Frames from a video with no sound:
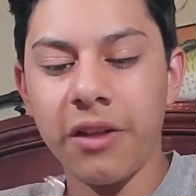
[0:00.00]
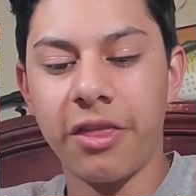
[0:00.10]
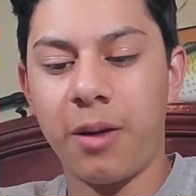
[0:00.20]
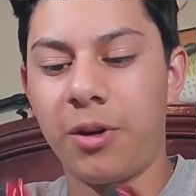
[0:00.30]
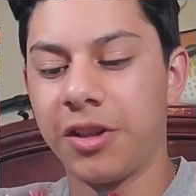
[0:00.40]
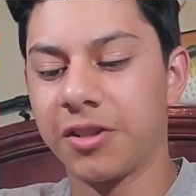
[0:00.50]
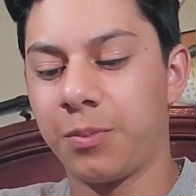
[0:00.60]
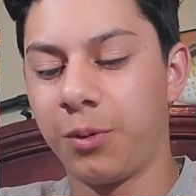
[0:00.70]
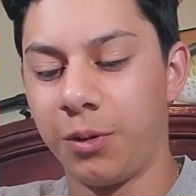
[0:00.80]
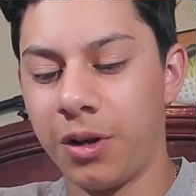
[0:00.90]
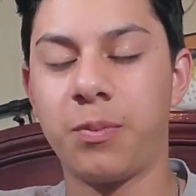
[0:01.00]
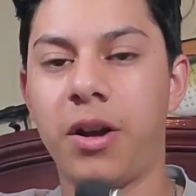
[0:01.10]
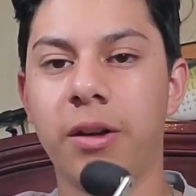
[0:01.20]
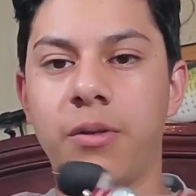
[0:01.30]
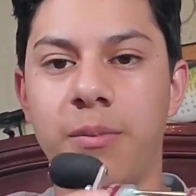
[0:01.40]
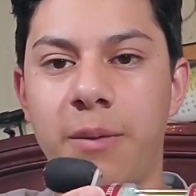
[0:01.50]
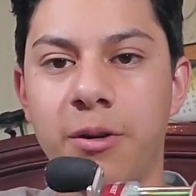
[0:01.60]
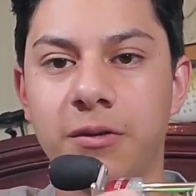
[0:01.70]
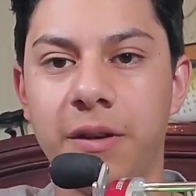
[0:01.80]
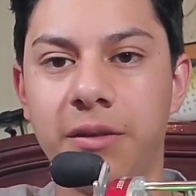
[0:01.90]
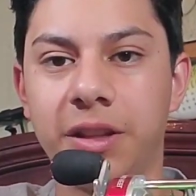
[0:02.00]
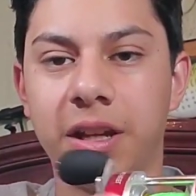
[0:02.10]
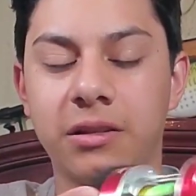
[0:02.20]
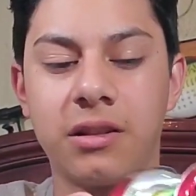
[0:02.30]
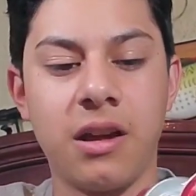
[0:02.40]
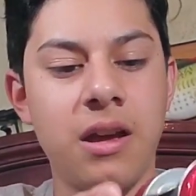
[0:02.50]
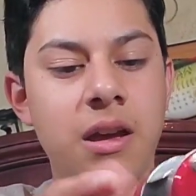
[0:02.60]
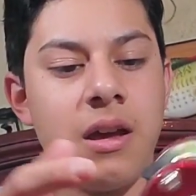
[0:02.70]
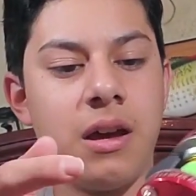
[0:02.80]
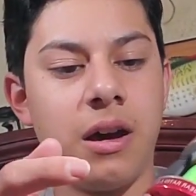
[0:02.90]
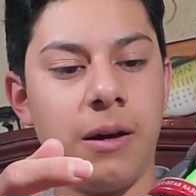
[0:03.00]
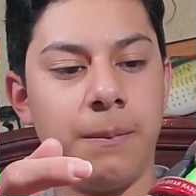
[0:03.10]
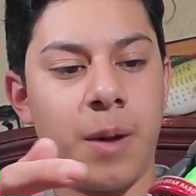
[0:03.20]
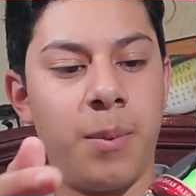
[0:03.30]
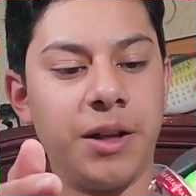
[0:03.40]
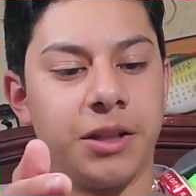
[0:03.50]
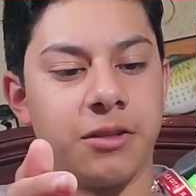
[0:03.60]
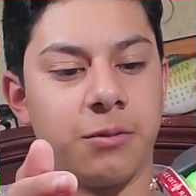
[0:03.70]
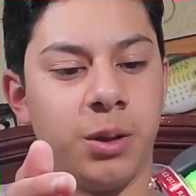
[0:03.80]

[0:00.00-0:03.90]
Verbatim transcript: thumb on the spool probably one of my most favorite things um, about this